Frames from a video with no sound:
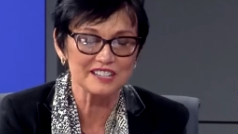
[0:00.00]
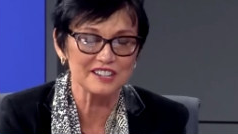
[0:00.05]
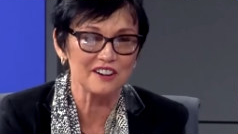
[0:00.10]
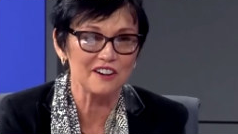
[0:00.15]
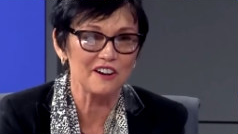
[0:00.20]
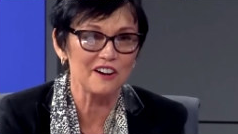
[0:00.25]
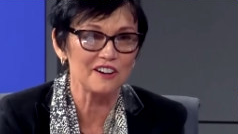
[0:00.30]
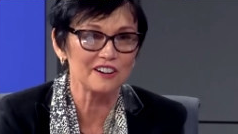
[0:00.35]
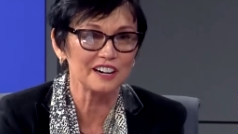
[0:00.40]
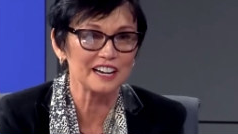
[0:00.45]
a
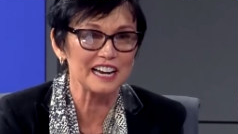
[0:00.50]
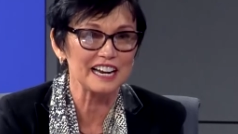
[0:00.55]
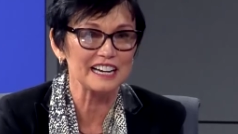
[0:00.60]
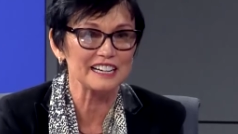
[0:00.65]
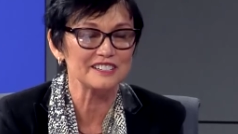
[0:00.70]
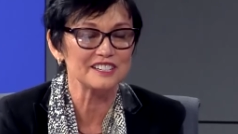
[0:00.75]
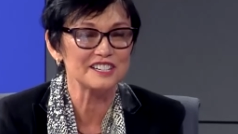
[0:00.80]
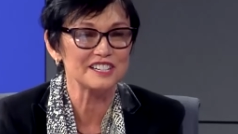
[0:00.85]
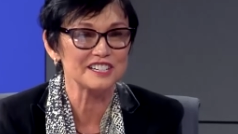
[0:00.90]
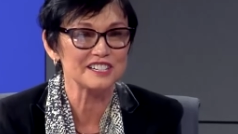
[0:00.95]
Harley
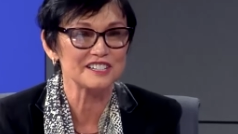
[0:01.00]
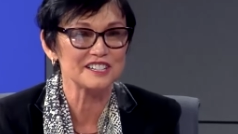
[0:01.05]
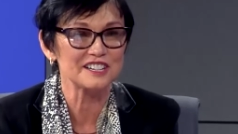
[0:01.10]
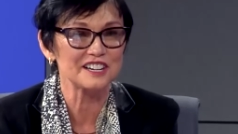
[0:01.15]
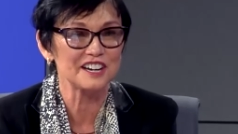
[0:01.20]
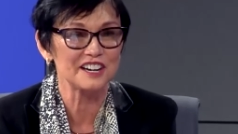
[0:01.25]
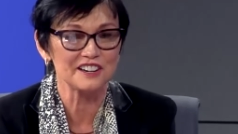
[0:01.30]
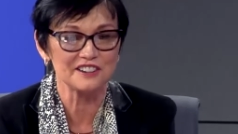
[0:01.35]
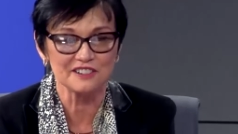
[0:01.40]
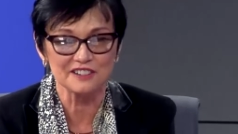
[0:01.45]
and she's
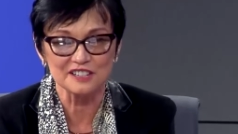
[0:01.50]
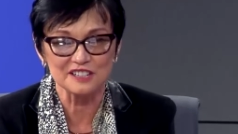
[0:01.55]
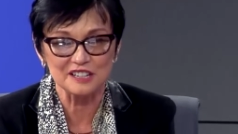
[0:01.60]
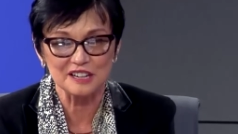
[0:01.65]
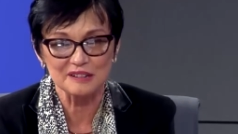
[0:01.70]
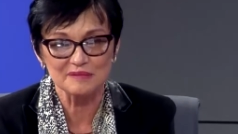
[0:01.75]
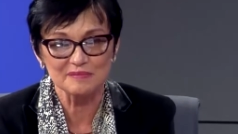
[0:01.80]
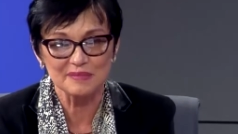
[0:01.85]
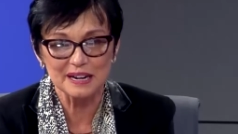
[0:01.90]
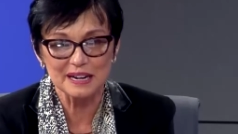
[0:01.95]
cute as
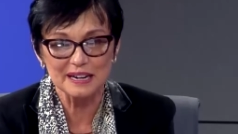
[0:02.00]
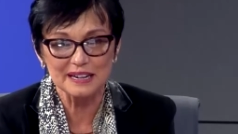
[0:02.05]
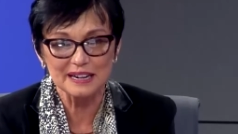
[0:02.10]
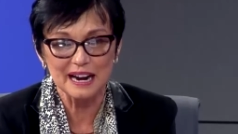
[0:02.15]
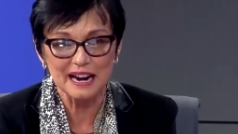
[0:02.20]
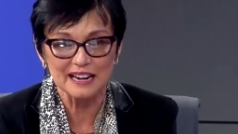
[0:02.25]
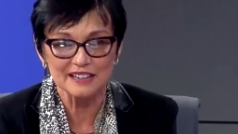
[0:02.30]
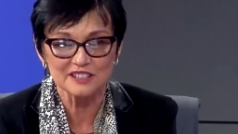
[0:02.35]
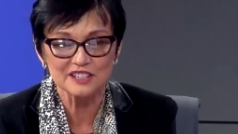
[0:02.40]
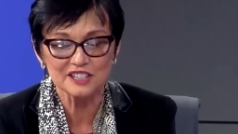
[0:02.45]
can be.
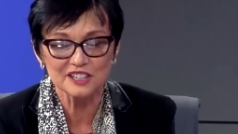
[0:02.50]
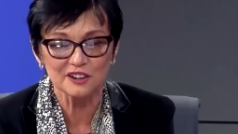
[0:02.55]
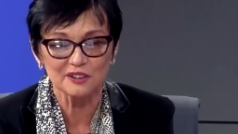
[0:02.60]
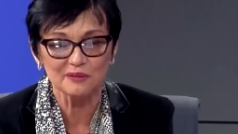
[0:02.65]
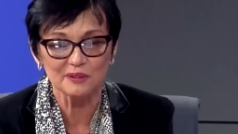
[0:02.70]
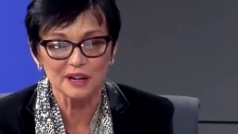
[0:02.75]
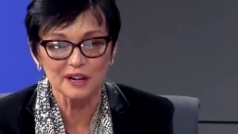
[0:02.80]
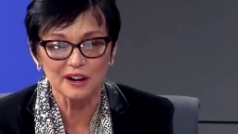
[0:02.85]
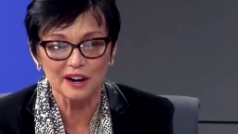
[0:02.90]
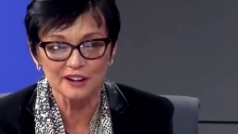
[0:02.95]
And so
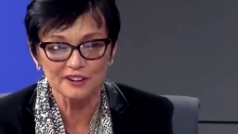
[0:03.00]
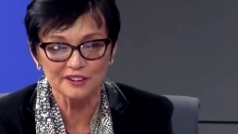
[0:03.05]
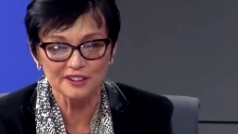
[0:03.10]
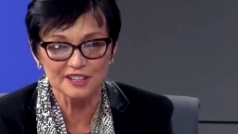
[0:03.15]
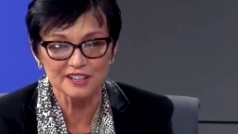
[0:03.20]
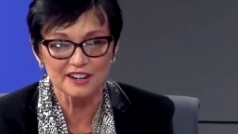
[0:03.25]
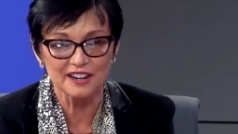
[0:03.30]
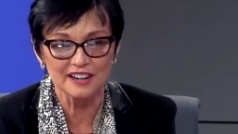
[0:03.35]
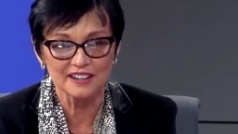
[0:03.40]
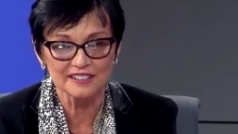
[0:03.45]
we got her
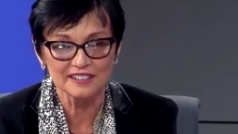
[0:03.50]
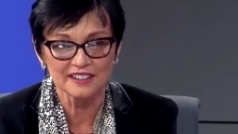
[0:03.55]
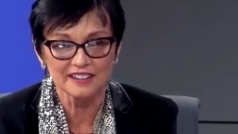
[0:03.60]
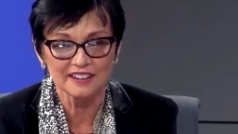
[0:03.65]
done.